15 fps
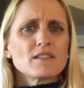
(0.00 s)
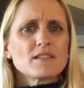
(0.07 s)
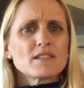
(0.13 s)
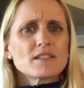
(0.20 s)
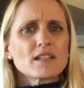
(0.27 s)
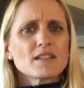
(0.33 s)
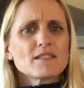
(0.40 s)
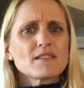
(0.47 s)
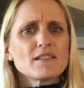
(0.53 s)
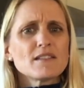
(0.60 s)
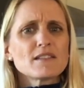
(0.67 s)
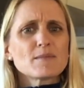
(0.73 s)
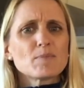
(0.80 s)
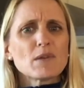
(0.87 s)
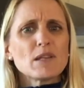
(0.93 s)
does
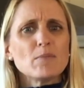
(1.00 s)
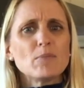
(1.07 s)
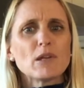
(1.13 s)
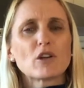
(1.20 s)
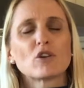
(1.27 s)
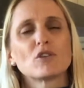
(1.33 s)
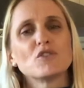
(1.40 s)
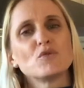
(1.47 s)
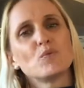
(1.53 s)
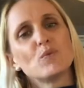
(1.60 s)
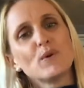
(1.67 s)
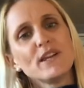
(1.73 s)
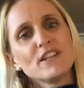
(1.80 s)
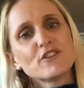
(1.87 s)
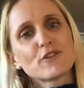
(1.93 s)
this mean because
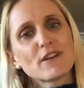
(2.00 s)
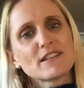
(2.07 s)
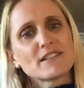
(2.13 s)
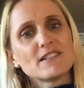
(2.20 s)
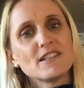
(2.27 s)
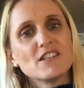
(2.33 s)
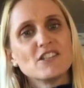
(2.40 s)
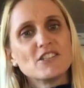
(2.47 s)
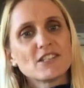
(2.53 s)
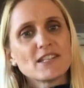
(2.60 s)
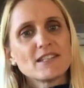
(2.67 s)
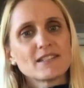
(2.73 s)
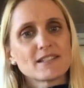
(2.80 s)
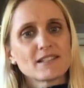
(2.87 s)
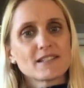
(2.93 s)
we trust in
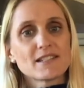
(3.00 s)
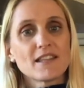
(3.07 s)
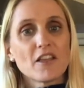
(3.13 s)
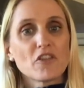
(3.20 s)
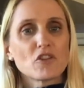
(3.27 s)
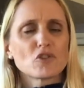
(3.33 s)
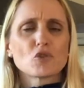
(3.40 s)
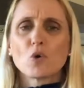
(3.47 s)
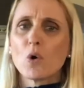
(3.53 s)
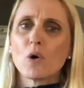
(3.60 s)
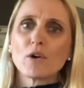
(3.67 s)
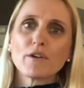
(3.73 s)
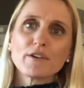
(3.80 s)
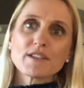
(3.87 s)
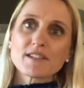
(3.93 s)
Jesus that the
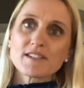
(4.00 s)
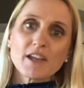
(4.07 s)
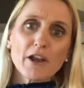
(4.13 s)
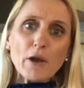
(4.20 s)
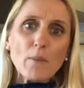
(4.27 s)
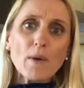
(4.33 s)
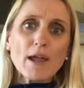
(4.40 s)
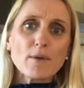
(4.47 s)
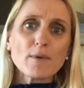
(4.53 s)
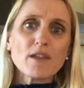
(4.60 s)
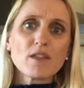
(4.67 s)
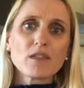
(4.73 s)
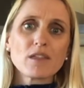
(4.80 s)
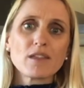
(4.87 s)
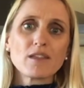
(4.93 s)
Torah is done away
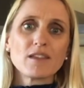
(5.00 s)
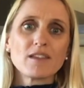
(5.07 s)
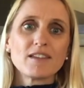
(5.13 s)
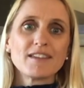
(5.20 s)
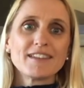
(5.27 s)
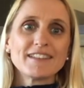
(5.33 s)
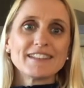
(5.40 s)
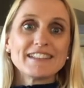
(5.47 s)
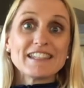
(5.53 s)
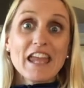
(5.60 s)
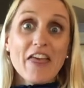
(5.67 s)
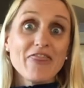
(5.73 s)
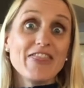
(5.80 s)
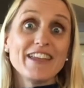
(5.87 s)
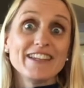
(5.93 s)
with?
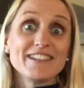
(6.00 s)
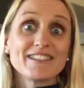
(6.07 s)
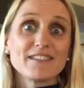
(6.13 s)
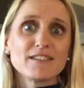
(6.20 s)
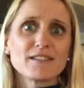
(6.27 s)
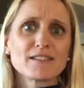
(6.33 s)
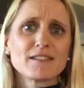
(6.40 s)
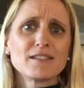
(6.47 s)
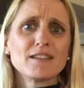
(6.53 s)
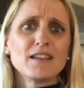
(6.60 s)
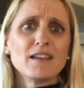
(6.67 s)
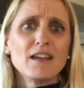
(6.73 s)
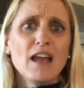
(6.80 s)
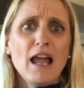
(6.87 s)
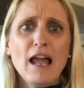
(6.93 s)
And then he says,
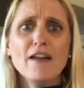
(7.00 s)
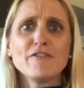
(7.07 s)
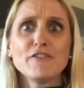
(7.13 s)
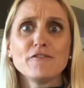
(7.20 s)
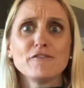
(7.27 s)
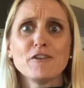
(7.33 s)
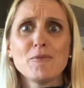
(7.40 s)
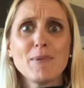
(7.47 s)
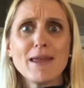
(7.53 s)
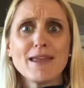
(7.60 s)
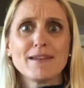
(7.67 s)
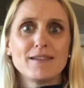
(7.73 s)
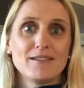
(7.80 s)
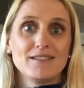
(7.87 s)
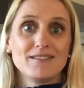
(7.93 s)
heaven
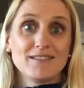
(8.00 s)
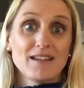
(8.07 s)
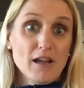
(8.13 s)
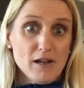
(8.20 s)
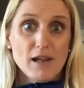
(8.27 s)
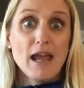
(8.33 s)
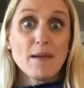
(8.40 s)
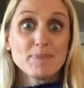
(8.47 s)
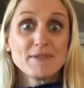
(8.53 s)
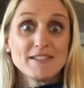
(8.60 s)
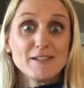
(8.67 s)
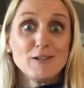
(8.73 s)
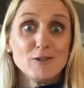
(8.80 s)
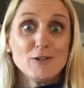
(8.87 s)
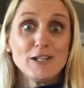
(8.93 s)
forbid,
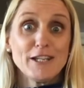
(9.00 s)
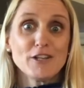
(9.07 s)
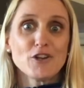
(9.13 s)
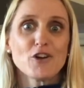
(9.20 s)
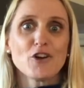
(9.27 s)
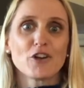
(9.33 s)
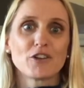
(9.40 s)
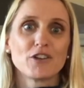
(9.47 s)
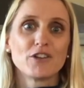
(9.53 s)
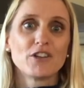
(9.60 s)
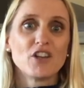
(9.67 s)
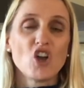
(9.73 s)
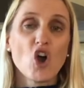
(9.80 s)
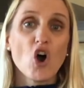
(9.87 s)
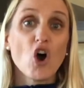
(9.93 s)
absolutely not.
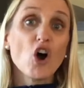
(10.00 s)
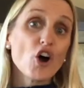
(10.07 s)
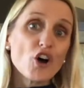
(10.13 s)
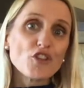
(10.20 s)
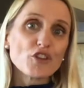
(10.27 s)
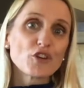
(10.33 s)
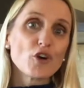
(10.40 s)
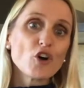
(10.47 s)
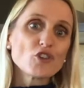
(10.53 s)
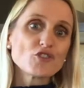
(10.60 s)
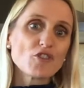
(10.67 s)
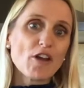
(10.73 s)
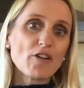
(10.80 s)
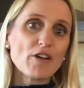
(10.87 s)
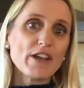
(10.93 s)
On the
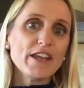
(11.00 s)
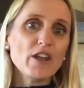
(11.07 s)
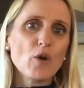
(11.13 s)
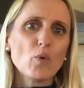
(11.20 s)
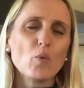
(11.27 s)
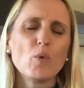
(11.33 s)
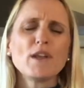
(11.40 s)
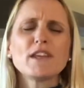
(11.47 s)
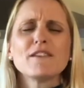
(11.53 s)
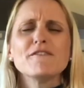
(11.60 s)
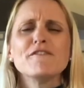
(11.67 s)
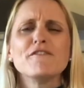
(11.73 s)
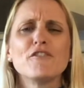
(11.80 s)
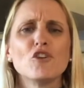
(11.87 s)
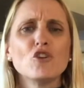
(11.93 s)
contrary, we
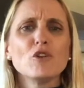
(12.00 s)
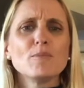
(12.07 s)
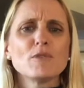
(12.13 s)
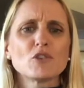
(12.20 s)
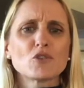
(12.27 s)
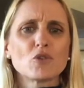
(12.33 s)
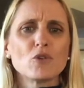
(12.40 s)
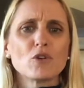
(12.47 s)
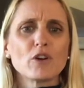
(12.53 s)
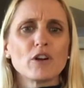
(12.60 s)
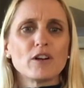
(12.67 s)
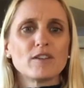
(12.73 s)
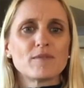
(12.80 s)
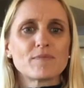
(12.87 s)
confirm the Torah.